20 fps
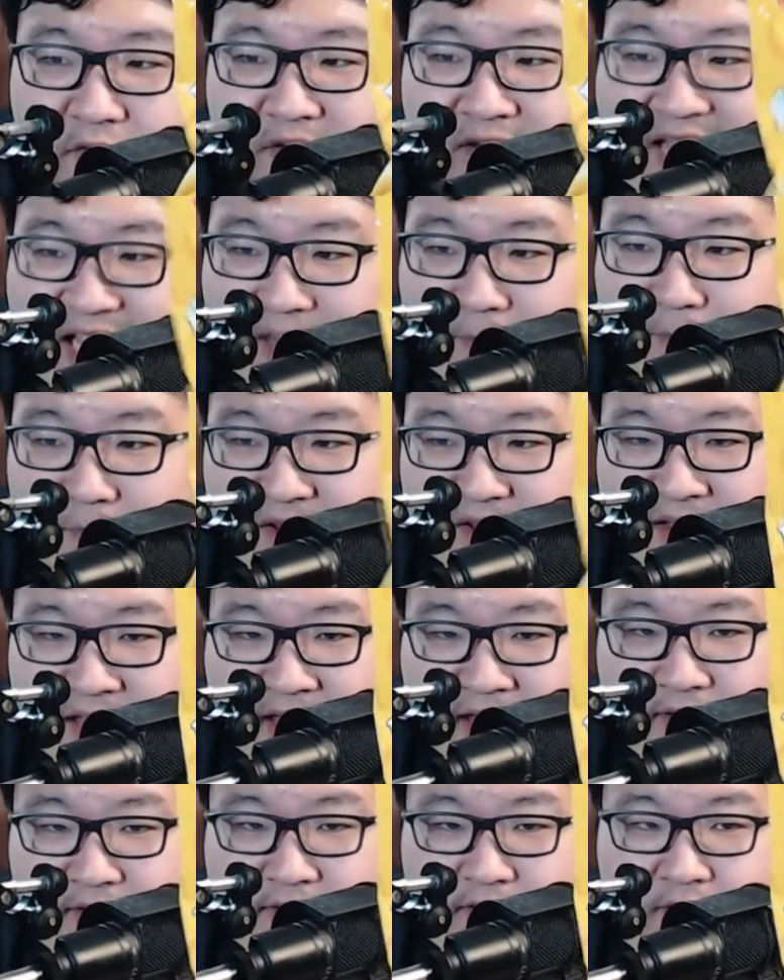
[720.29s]
you like
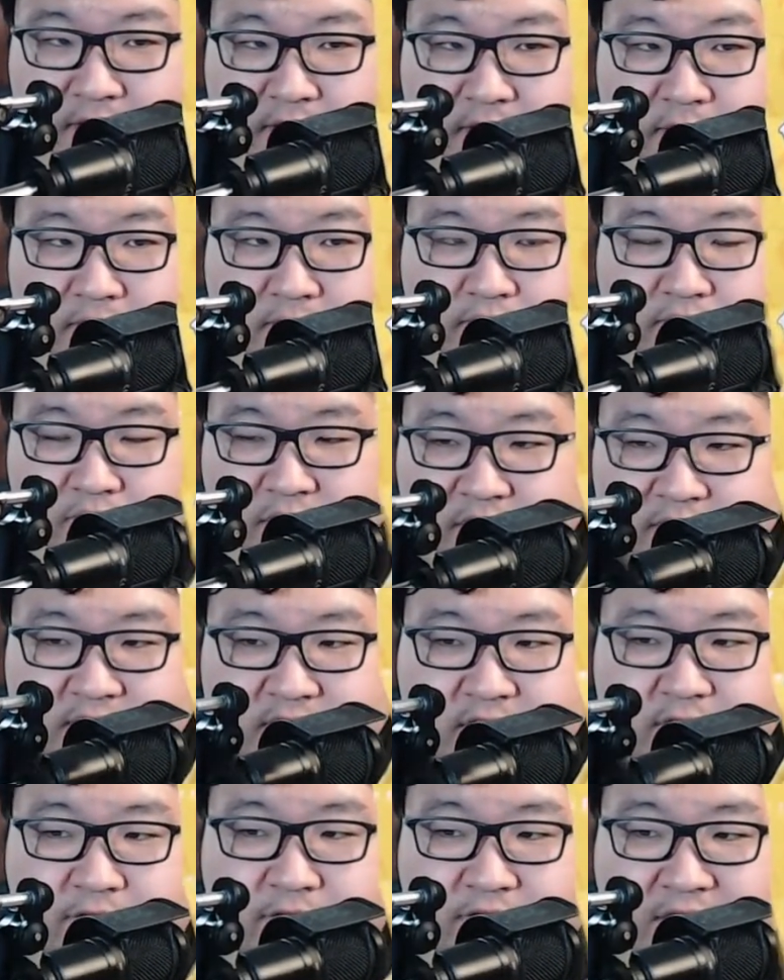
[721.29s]
banana, this
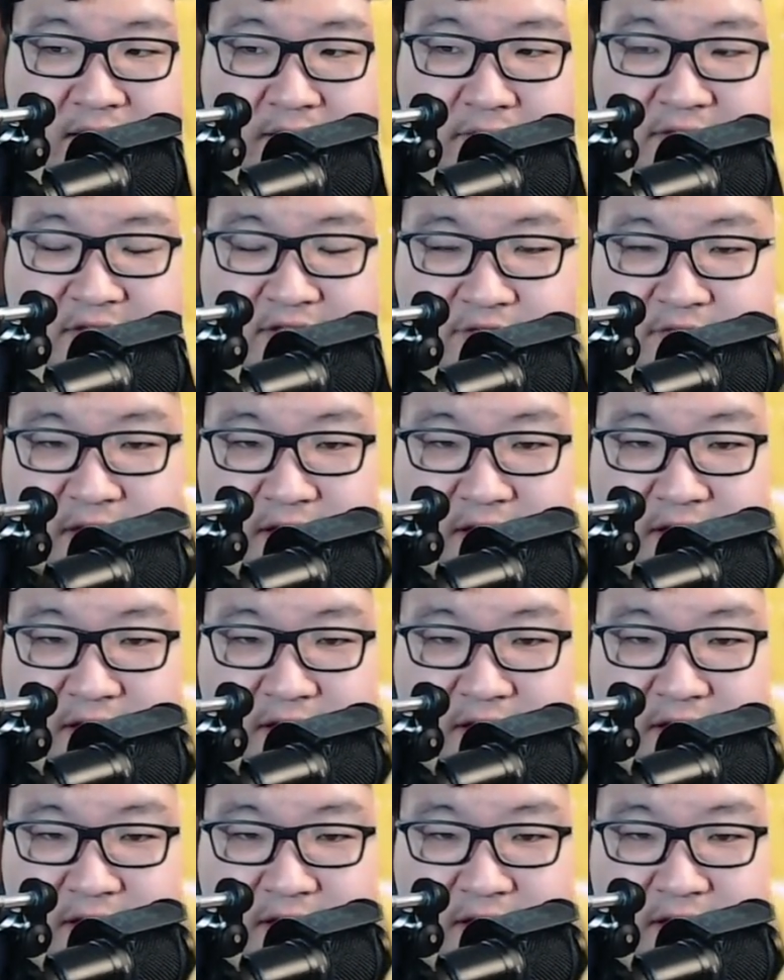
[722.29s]
is a very